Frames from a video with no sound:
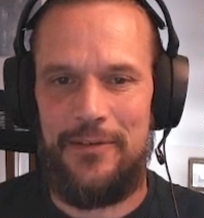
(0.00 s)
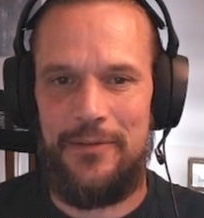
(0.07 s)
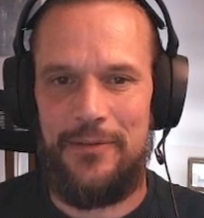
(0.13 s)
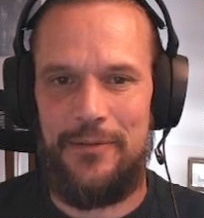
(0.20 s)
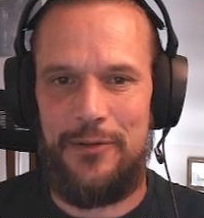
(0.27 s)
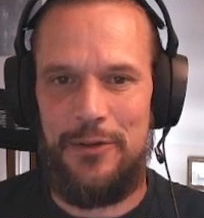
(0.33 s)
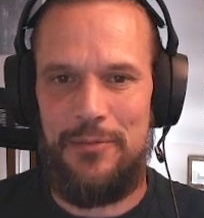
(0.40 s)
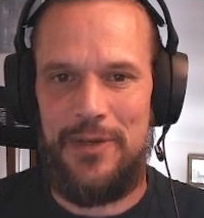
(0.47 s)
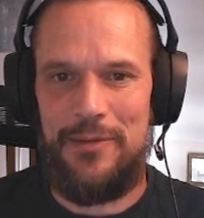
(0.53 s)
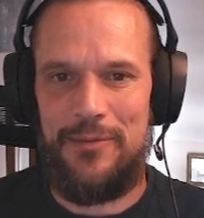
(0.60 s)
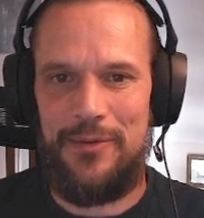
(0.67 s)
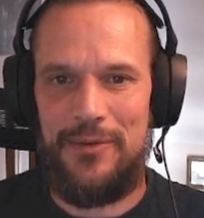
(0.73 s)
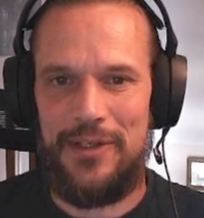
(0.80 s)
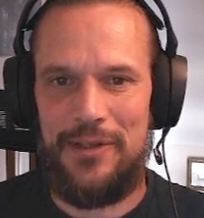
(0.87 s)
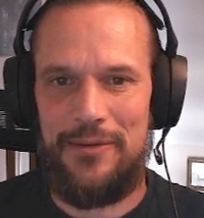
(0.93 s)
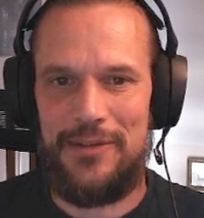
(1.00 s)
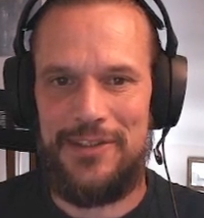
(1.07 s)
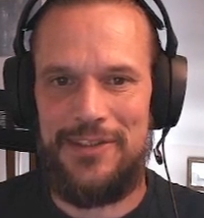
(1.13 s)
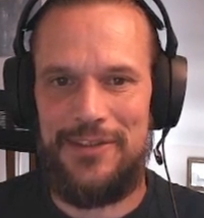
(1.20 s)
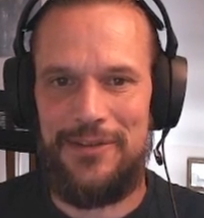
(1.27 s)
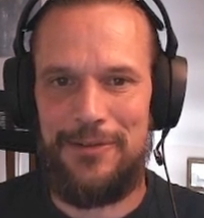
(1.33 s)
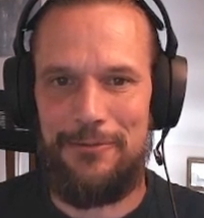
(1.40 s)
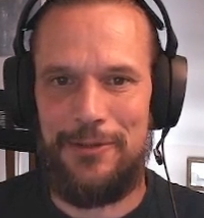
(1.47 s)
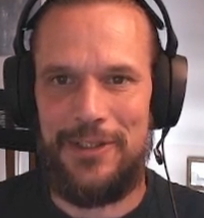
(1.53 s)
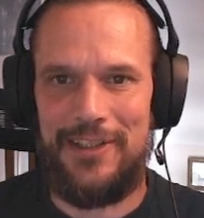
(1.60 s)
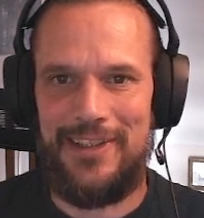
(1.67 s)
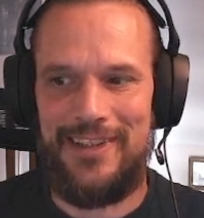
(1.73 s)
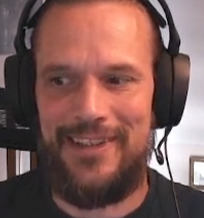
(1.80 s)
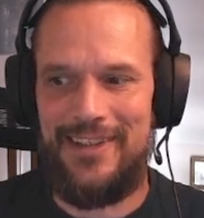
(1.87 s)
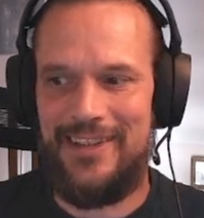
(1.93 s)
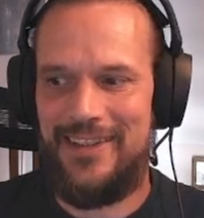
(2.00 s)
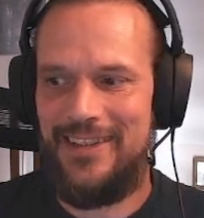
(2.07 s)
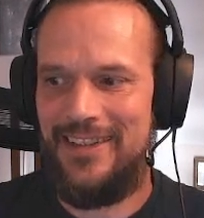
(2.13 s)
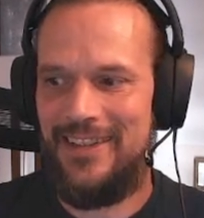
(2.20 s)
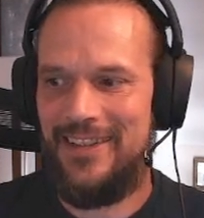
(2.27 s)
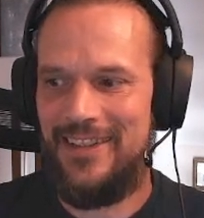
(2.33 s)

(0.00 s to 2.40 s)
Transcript: remember what I was doing with that then.